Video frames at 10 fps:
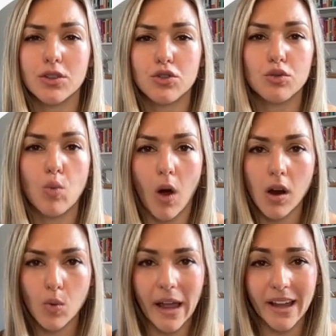to walk
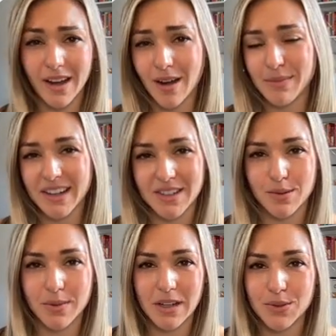away and come back to the
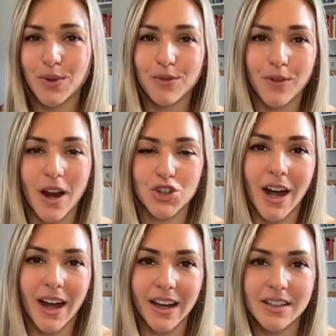piece with fresh
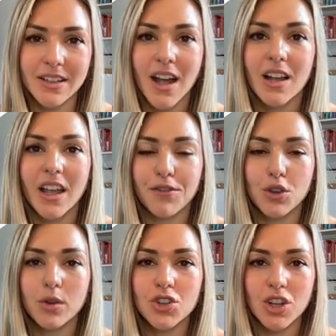eyes. If
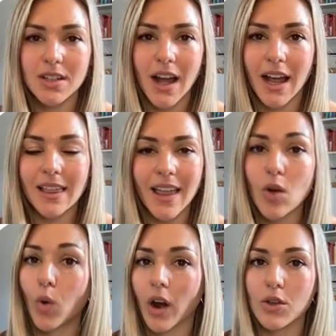you can just
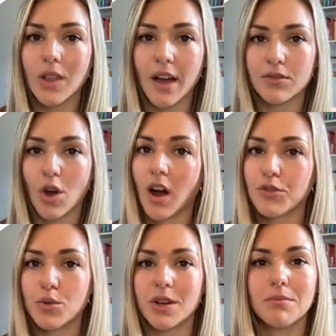highlight where you left off,
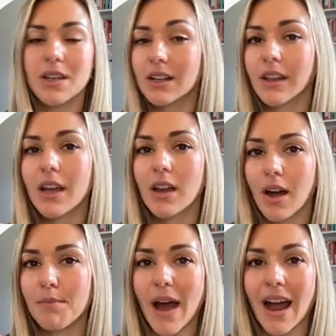you can immediately
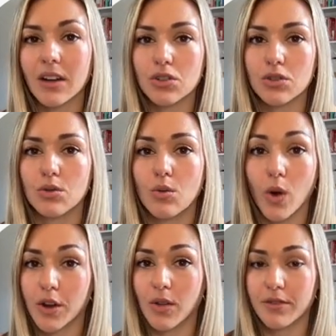come back to
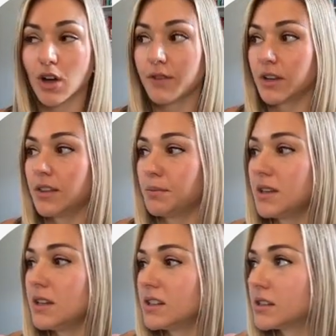where you left off in the
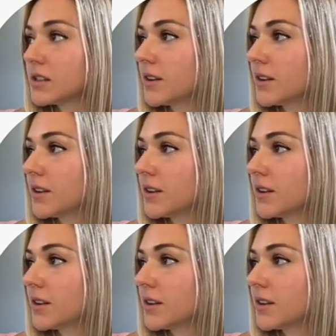piece.